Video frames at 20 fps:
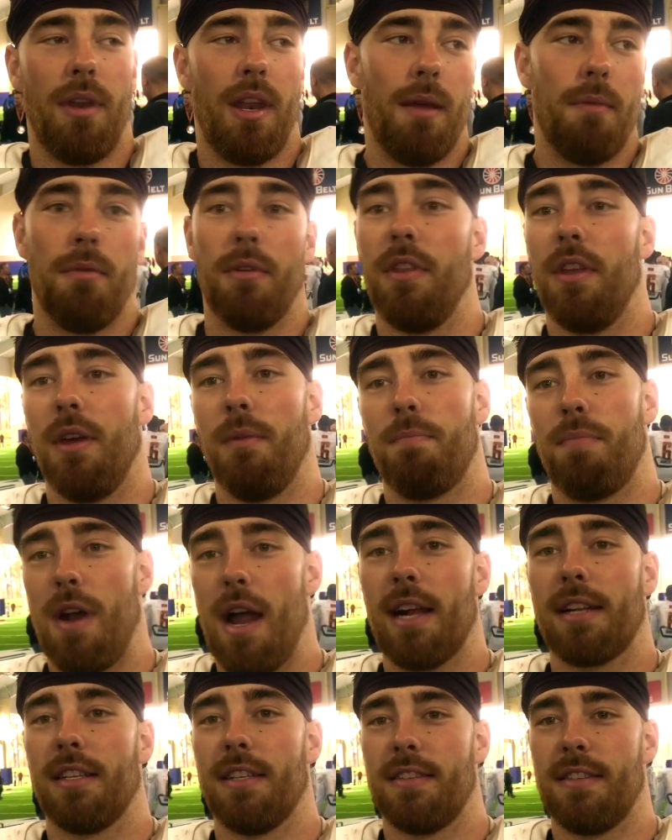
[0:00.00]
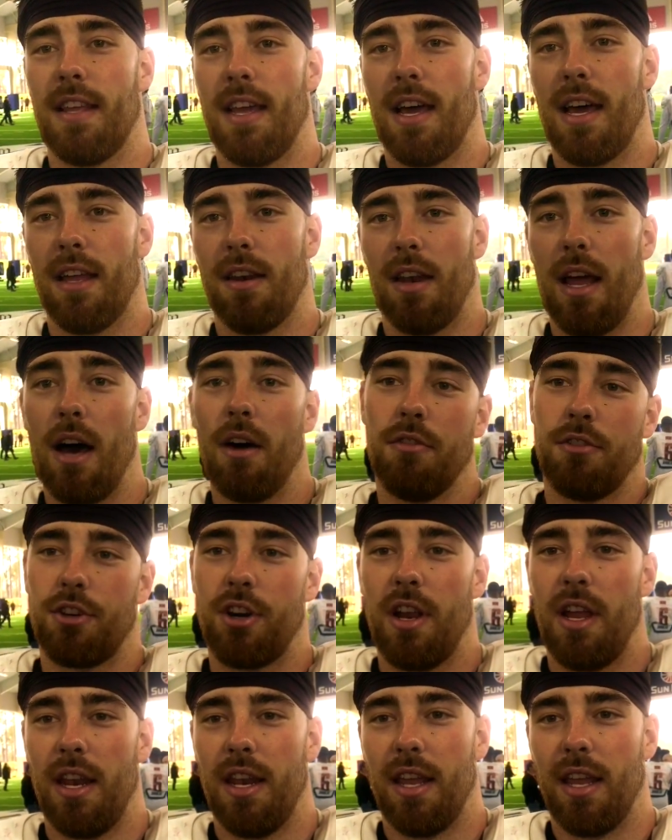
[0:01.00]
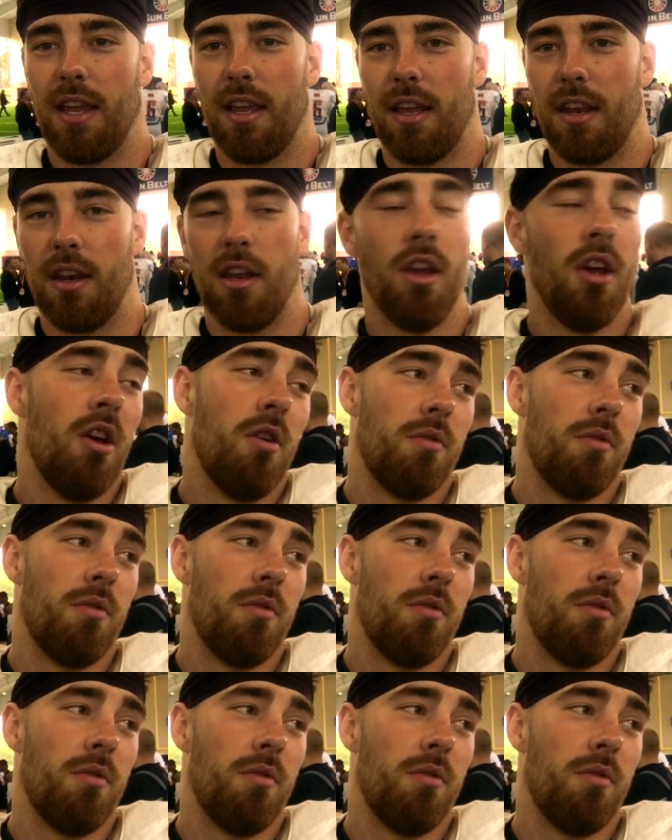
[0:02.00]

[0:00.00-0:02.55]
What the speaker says: been able to practice that out training and